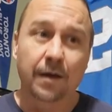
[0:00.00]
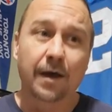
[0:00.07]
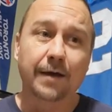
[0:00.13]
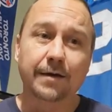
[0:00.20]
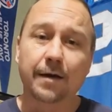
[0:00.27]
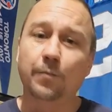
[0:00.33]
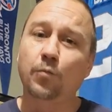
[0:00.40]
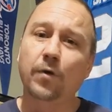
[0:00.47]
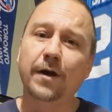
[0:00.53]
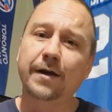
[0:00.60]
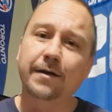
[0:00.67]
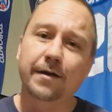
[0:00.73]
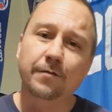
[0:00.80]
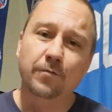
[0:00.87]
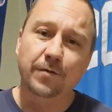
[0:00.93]
end up
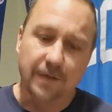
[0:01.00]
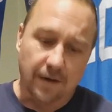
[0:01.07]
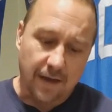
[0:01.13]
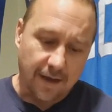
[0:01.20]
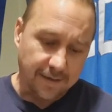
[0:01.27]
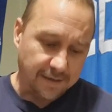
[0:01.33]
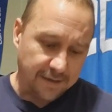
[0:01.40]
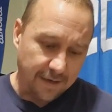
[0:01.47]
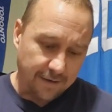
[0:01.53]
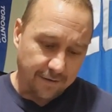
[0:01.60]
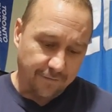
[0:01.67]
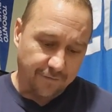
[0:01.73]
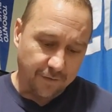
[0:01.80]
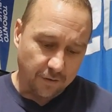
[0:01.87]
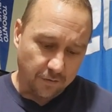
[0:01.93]
winning it with a last
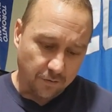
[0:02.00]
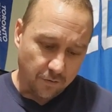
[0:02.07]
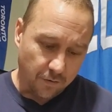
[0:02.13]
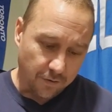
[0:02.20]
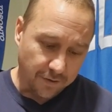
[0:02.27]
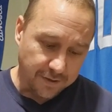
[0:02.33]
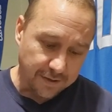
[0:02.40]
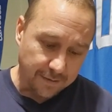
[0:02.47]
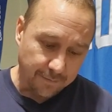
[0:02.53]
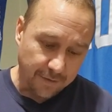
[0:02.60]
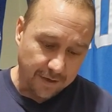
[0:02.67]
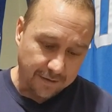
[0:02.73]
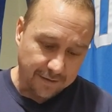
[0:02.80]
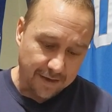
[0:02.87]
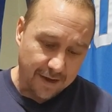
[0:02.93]
second field goal or something
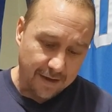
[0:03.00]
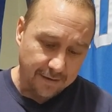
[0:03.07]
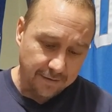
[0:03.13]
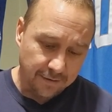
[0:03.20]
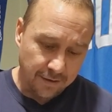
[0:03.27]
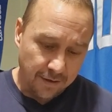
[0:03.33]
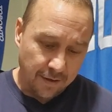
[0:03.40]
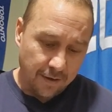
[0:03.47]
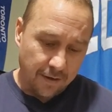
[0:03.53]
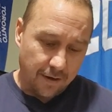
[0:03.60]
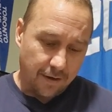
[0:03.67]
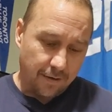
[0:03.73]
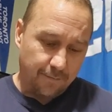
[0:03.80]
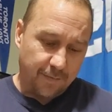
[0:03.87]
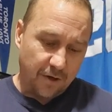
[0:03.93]
like that.
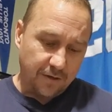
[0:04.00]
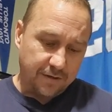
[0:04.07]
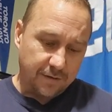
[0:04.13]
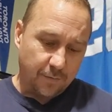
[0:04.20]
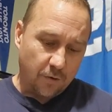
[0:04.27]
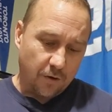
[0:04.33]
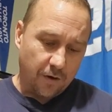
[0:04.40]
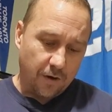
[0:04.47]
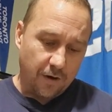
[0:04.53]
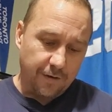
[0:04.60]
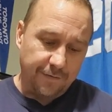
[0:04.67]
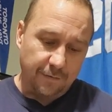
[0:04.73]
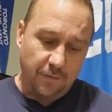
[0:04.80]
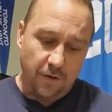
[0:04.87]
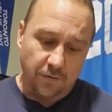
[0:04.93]
Baltimore on
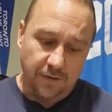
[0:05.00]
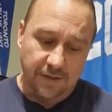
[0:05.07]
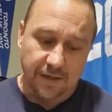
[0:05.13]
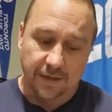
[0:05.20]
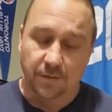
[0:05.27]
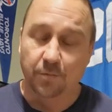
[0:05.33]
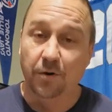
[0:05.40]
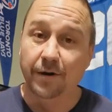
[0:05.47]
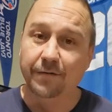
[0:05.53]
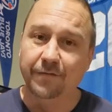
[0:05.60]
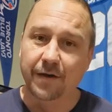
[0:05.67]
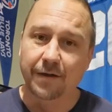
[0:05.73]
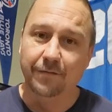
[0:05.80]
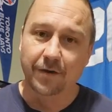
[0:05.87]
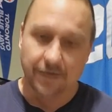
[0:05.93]
the road, 6-point
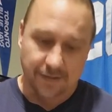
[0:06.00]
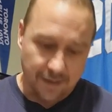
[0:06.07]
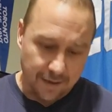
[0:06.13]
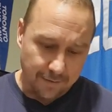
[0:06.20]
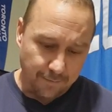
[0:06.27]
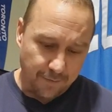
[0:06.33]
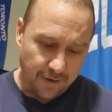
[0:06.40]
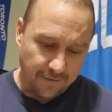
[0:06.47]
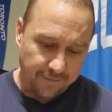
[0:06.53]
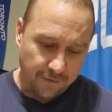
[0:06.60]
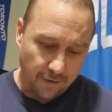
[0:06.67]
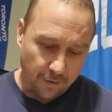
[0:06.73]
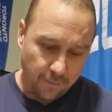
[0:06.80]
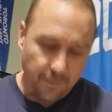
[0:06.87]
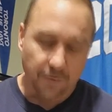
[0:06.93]
favorites in
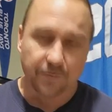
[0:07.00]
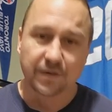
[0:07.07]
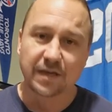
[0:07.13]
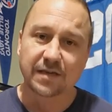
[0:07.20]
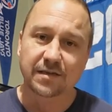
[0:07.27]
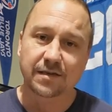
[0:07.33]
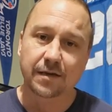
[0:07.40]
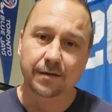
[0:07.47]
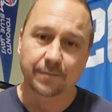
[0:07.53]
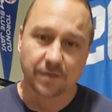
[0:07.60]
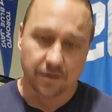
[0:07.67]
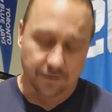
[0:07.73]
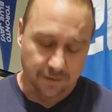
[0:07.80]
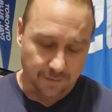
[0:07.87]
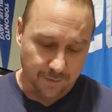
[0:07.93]
Buffalo. Both these teams
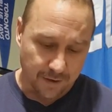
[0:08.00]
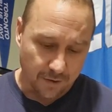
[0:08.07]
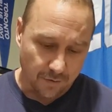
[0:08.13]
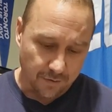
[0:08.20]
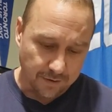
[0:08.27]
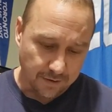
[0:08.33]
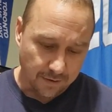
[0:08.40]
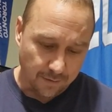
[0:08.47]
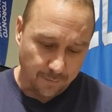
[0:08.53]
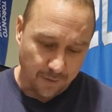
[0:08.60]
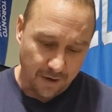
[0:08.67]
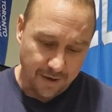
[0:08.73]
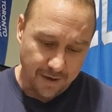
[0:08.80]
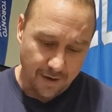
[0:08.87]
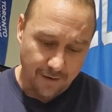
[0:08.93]
look to be going to the
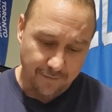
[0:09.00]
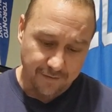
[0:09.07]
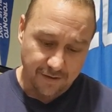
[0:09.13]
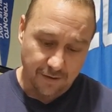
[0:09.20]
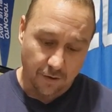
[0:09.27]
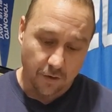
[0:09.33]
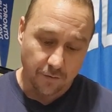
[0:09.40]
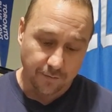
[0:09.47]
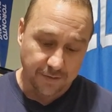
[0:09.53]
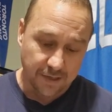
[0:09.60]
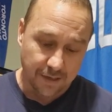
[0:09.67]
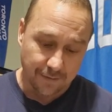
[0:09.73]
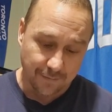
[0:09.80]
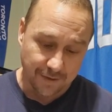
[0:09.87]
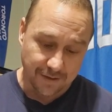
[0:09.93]
playoffs. The home
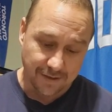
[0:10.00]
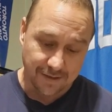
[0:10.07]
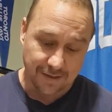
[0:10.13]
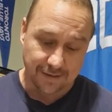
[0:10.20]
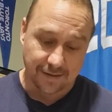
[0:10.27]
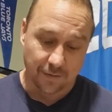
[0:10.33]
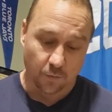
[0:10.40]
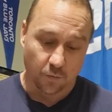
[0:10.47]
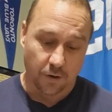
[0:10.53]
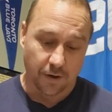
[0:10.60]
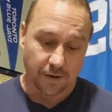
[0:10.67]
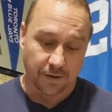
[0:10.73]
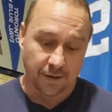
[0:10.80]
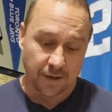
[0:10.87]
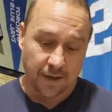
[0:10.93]
team is
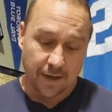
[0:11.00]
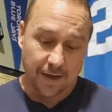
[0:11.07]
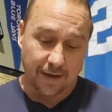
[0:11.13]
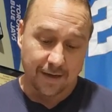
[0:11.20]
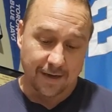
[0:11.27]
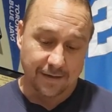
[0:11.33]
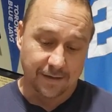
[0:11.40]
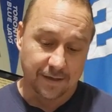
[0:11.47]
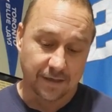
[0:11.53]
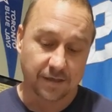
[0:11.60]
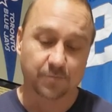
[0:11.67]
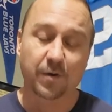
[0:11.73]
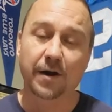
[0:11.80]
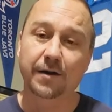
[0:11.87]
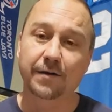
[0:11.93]
6-1 against the
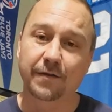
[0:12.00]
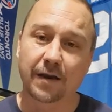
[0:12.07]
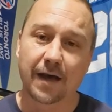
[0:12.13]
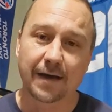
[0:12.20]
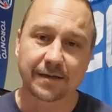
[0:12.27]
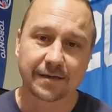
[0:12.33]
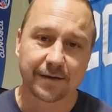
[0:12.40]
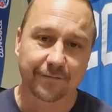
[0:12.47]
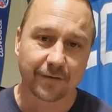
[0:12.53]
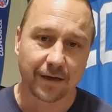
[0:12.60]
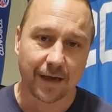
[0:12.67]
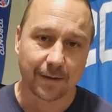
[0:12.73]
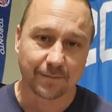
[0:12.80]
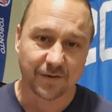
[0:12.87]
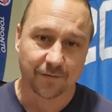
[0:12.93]
spread in the last seven
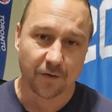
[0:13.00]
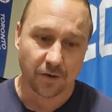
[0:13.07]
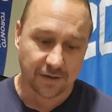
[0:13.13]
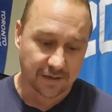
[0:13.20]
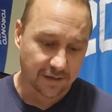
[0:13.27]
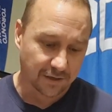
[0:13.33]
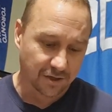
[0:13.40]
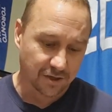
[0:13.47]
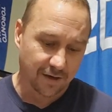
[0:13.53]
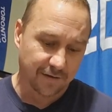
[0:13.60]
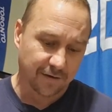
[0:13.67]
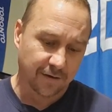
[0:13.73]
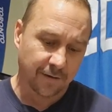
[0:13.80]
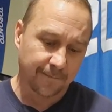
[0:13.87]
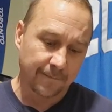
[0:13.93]
games versus each
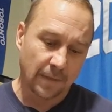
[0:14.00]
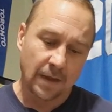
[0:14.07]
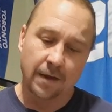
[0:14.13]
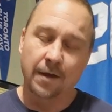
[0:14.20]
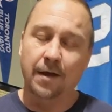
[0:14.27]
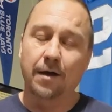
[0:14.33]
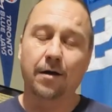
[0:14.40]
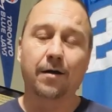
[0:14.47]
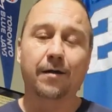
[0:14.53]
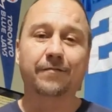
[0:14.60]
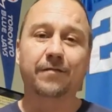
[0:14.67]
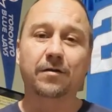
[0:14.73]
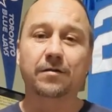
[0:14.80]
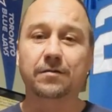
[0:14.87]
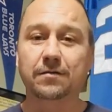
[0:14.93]
other.
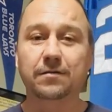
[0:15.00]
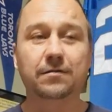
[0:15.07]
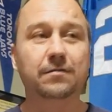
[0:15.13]
However,